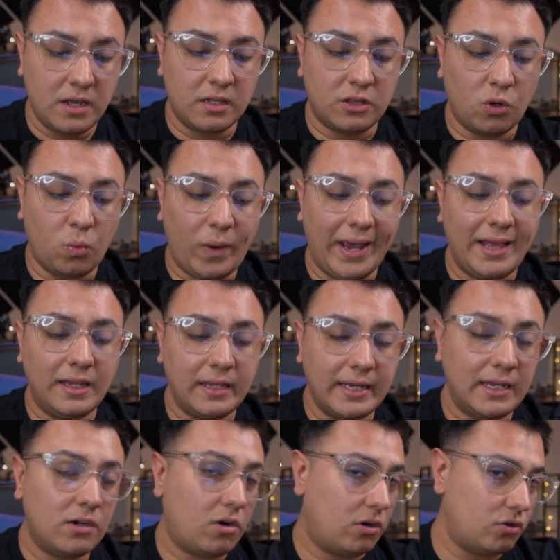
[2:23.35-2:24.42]
The way
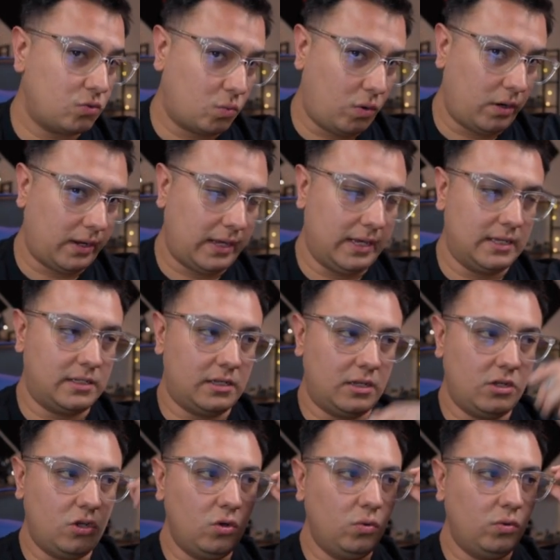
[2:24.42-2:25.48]
link cards work is
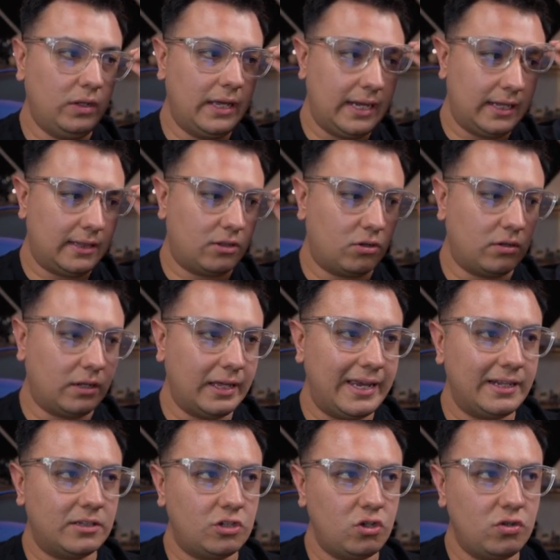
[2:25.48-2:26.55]
they're
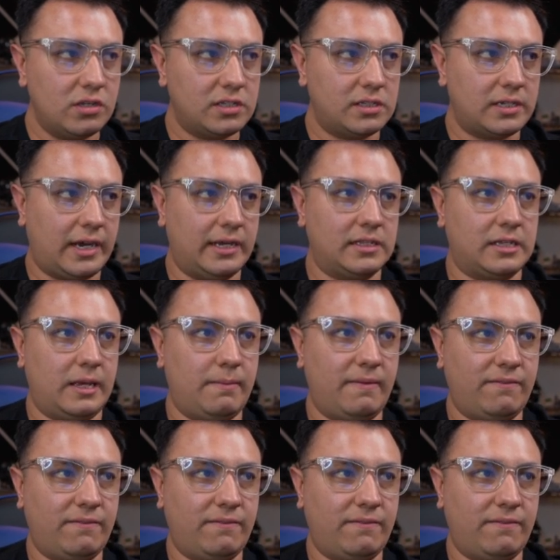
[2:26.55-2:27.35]
linked to the side scheme.